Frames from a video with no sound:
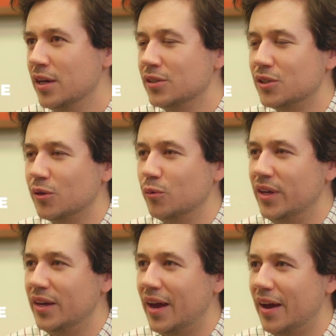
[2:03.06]
So
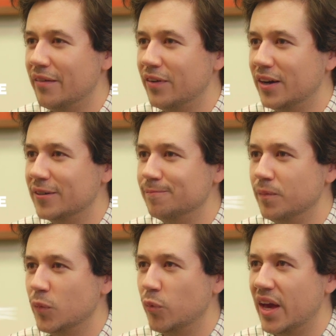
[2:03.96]
we have
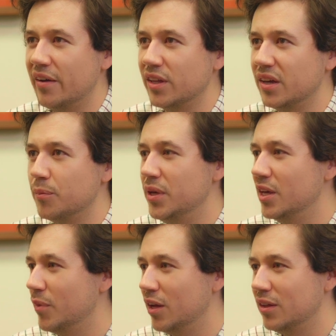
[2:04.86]
like a
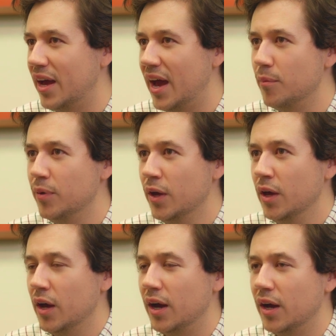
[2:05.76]
PML lab,
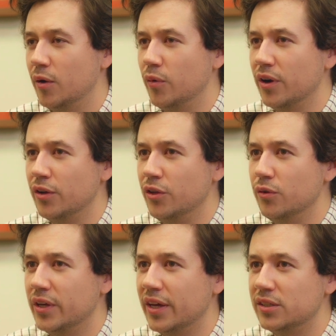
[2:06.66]
where
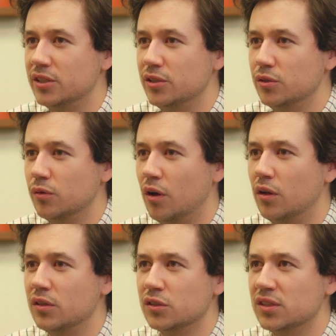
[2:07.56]
you get to do
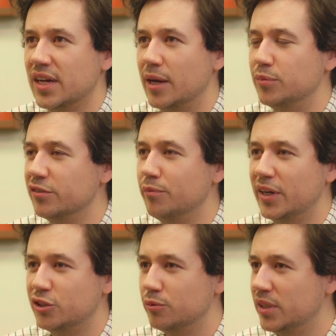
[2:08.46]
all types of
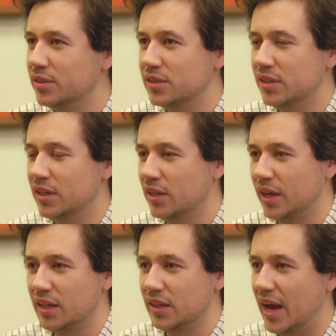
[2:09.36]
measurements in
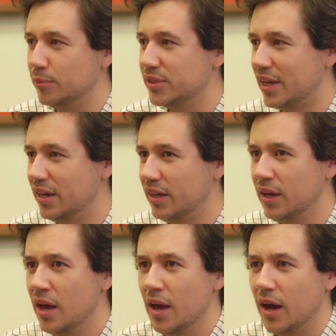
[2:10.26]
like a lab setting,
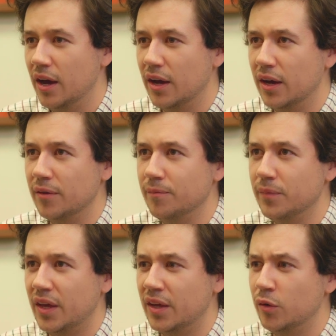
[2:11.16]

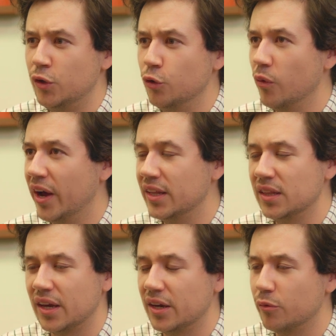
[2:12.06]
and you
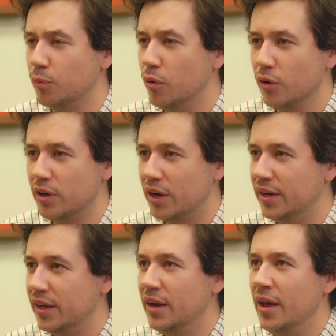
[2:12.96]
write like a report on
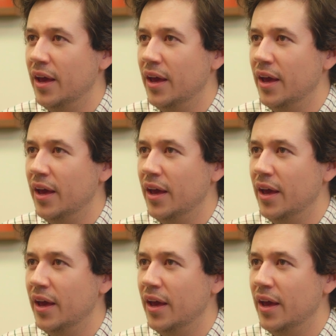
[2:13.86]
it.